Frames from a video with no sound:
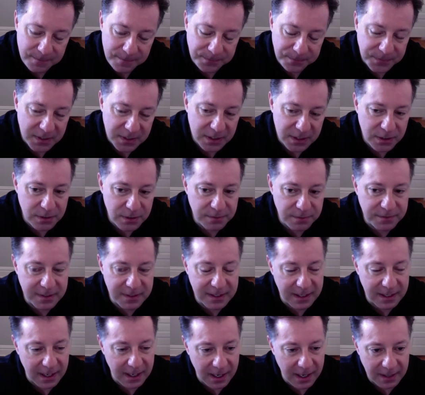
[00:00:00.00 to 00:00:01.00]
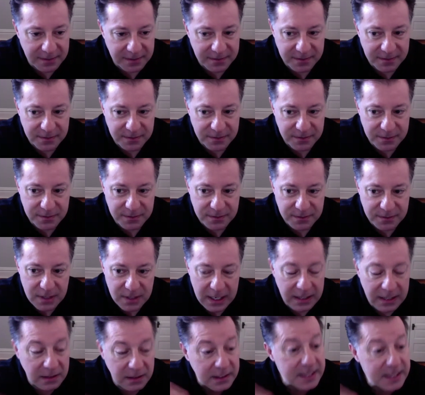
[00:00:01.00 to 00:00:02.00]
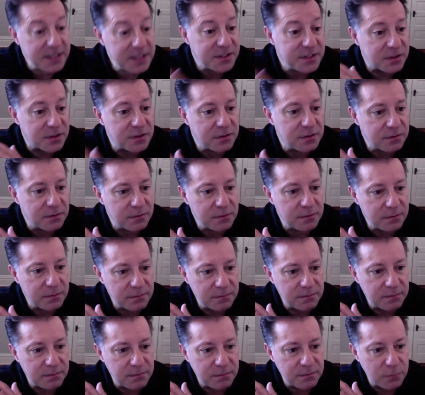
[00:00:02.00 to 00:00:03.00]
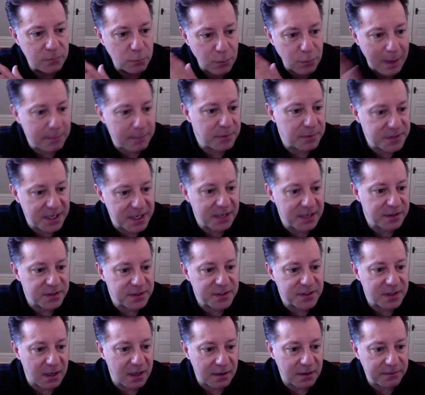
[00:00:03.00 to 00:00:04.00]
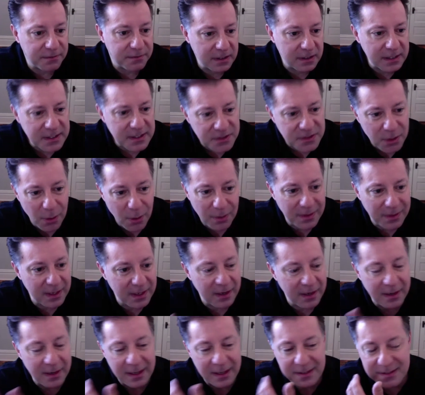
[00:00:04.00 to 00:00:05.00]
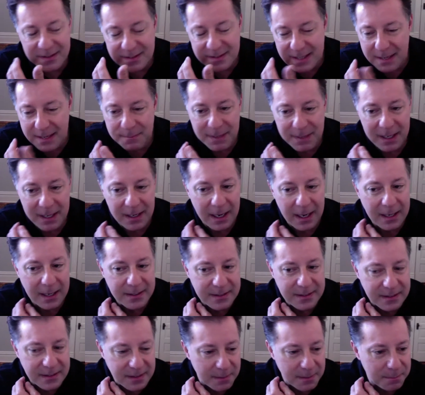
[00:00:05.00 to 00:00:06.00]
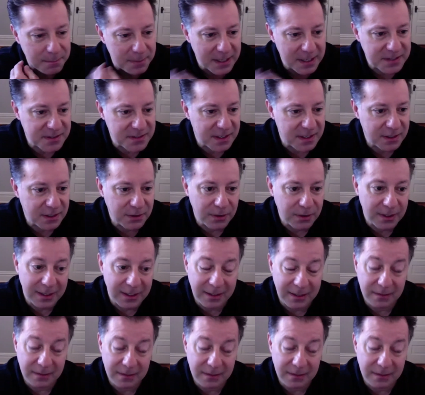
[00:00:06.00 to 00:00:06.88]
you've got to at least represent yourself. At least go in there and say, man, I did the best I could, and